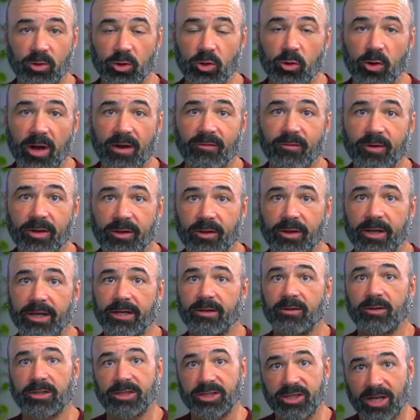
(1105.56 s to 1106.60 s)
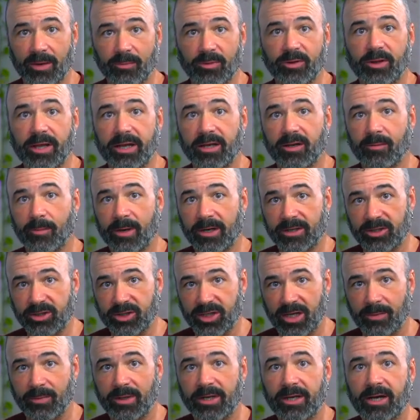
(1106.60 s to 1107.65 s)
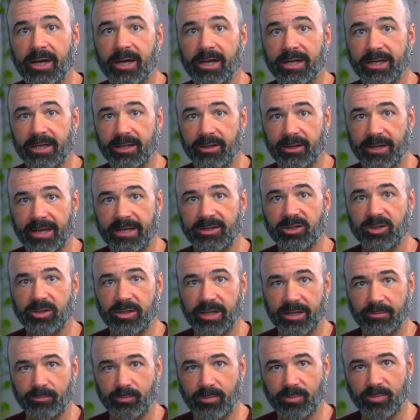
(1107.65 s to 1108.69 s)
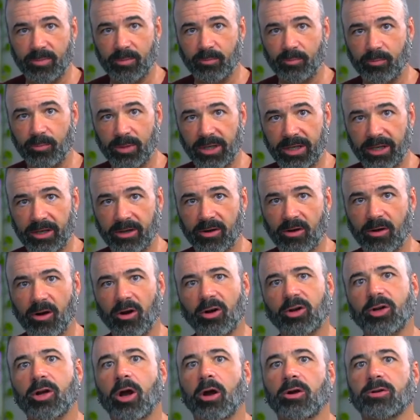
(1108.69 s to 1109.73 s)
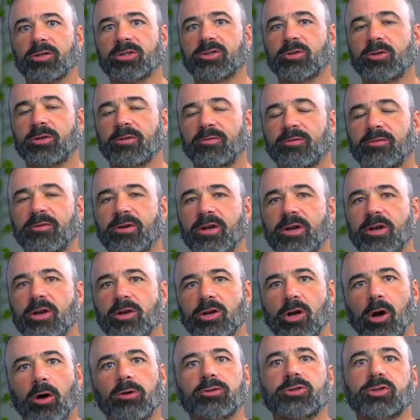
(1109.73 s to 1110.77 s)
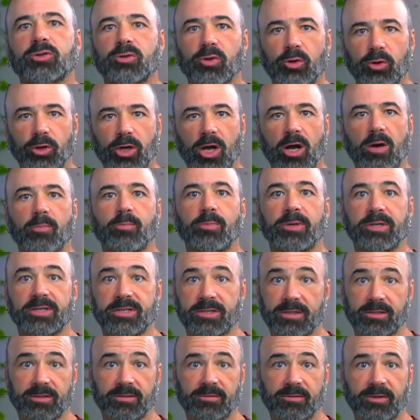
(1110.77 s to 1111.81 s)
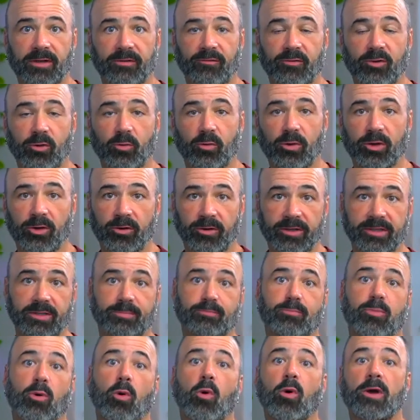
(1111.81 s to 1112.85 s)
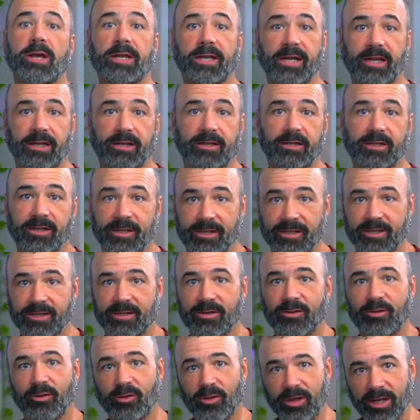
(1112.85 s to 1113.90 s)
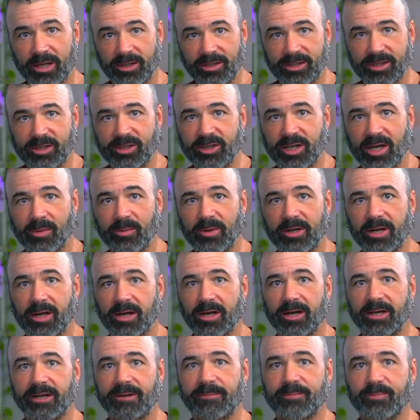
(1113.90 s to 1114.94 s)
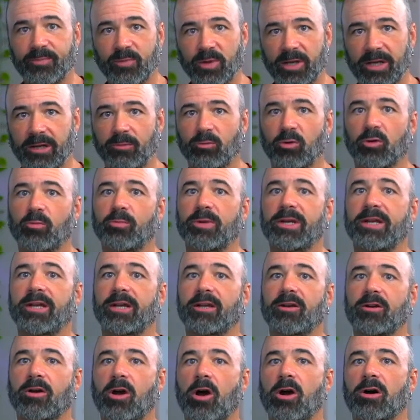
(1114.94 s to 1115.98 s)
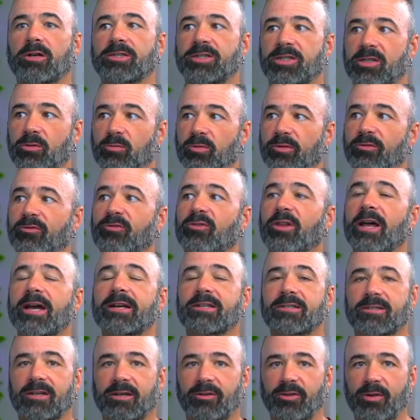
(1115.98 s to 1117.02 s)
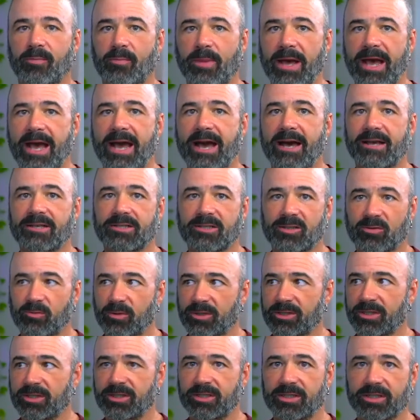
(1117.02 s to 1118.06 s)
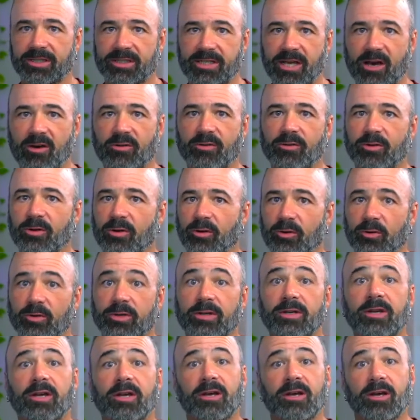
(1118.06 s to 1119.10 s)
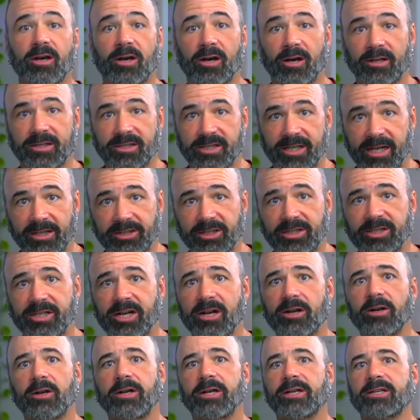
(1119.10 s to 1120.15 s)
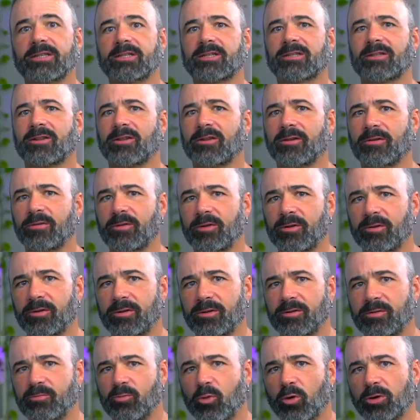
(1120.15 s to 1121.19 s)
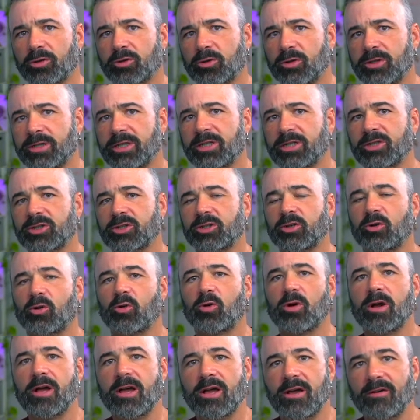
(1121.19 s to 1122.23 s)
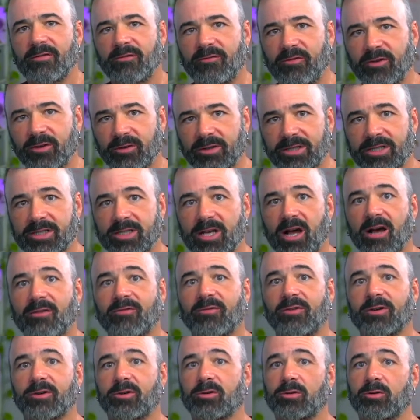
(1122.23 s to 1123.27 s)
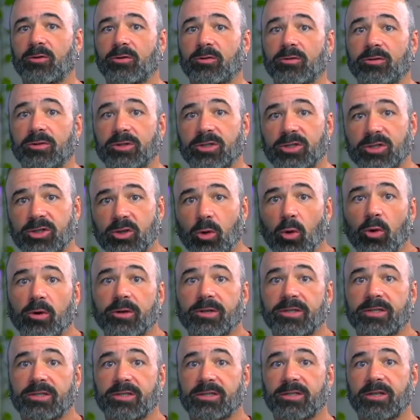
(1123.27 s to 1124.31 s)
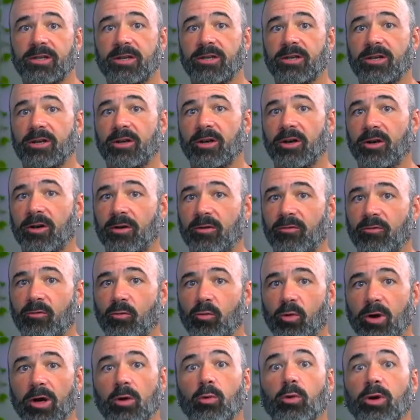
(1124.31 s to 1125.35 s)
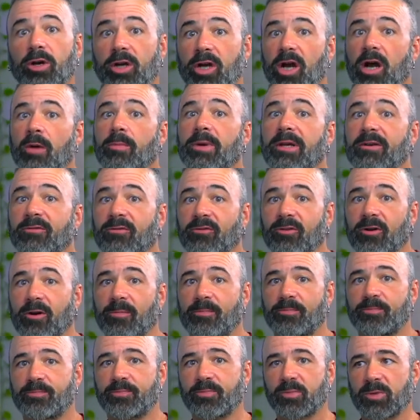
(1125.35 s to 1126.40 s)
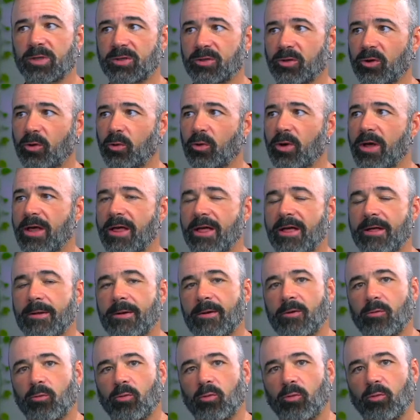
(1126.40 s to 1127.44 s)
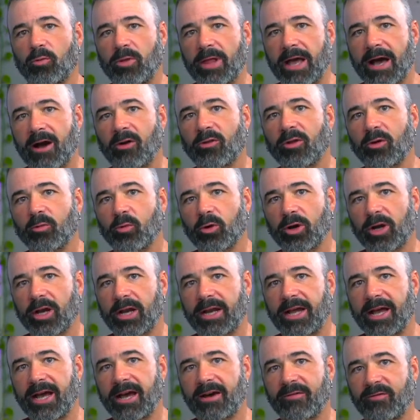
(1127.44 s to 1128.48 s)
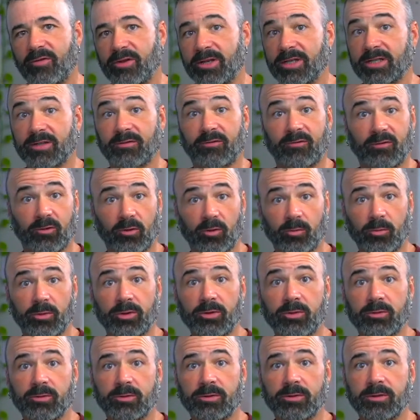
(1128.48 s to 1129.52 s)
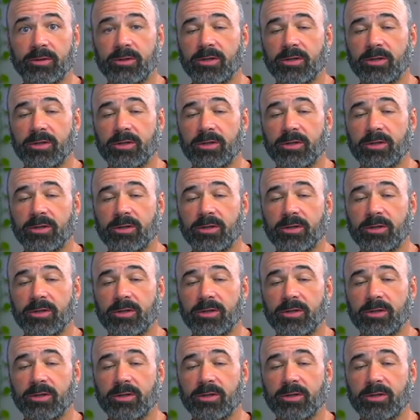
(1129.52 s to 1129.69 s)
everything. Think about Gemini and that it being our sort of cultural compass, if you will, is pointing into Gemini, and we're being caused to reflect on the past, which is the south node, on Sagittarius, the more traditional philosophical source of where we're coming from. So now that we're going to have this full moon